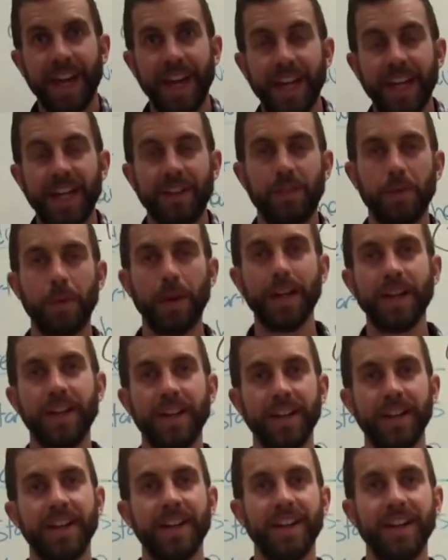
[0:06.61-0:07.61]
Hey everybody,
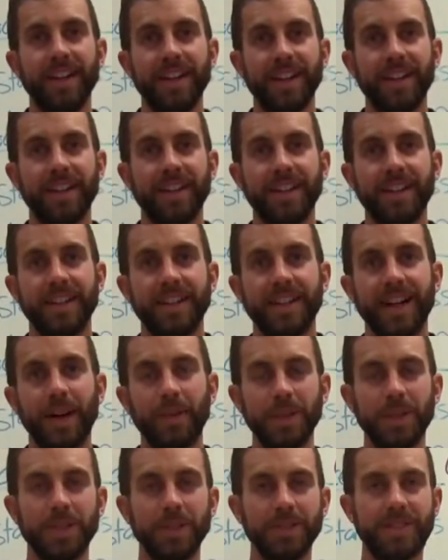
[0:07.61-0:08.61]
how are
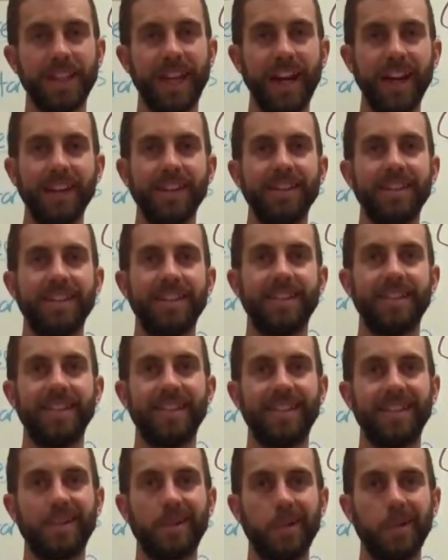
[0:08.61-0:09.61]
we doing today?
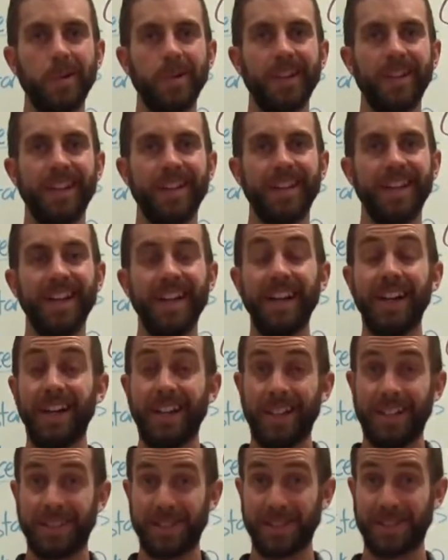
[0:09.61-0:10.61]
Cool.
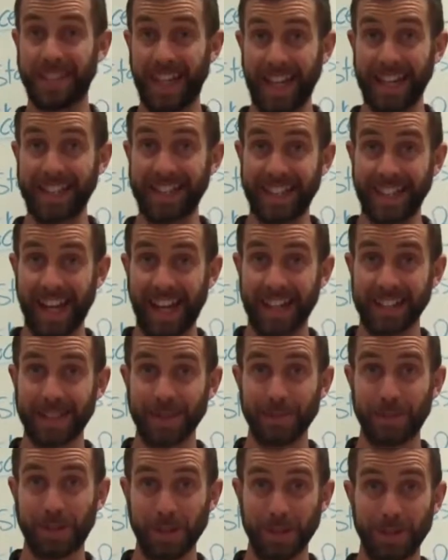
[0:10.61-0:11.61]
So sadly, as
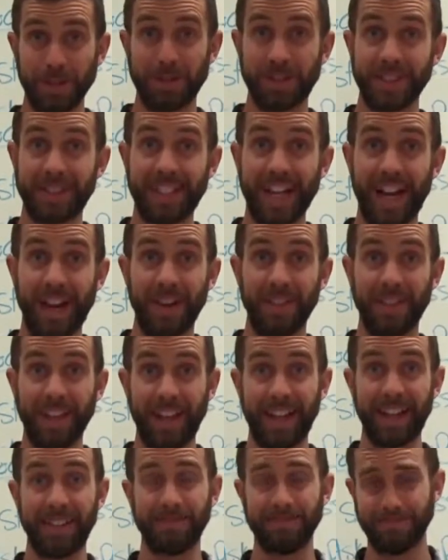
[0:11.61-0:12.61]
I'm sure you could tell,
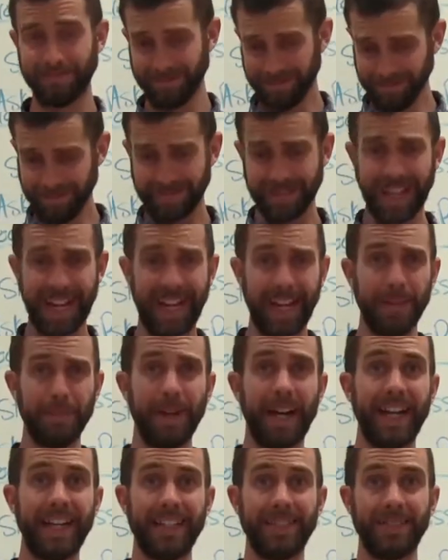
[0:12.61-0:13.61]
that I am
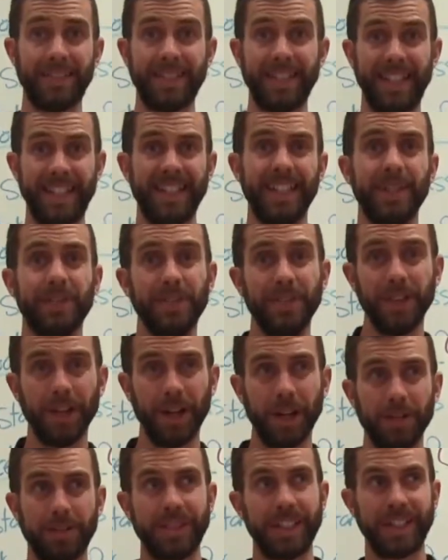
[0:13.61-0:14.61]
not here today, even
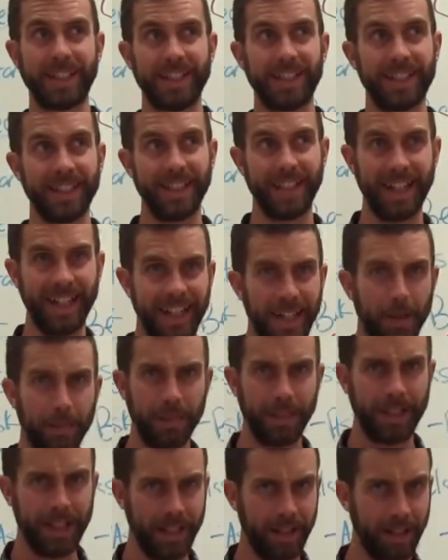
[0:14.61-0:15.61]
though technically I am
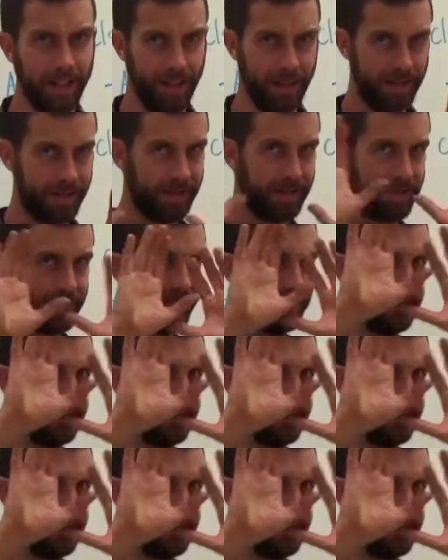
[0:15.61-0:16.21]
here,